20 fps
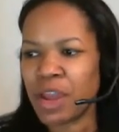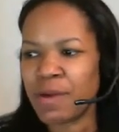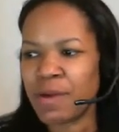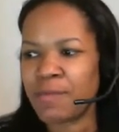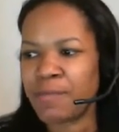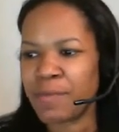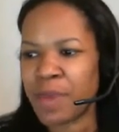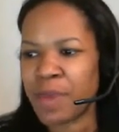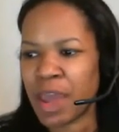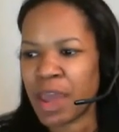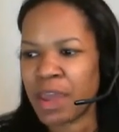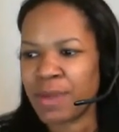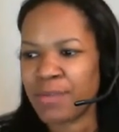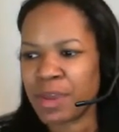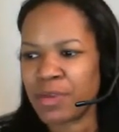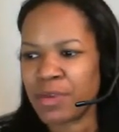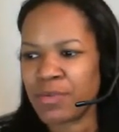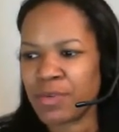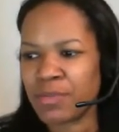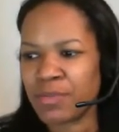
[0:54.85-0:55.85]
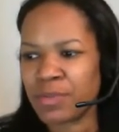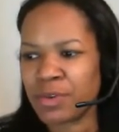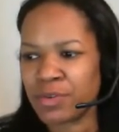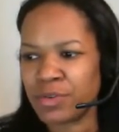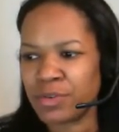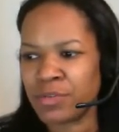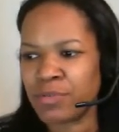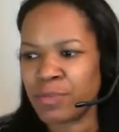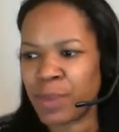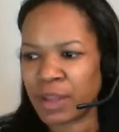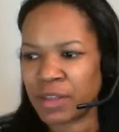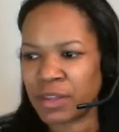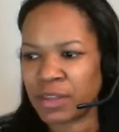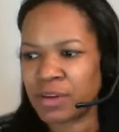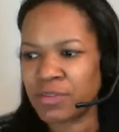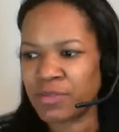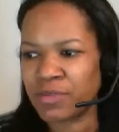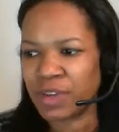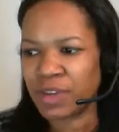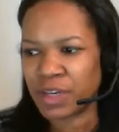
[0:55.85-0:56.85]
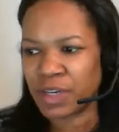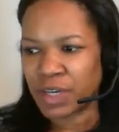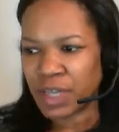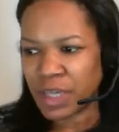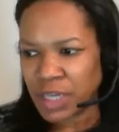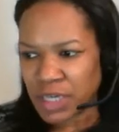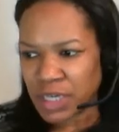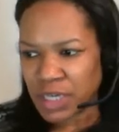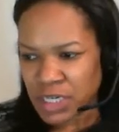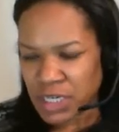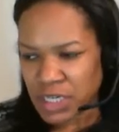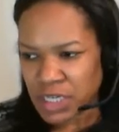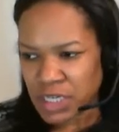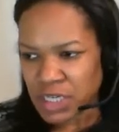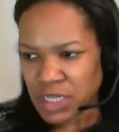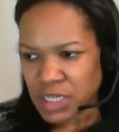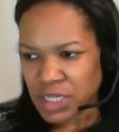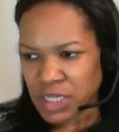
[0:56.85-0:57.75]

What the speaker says: may be removed by the defendant,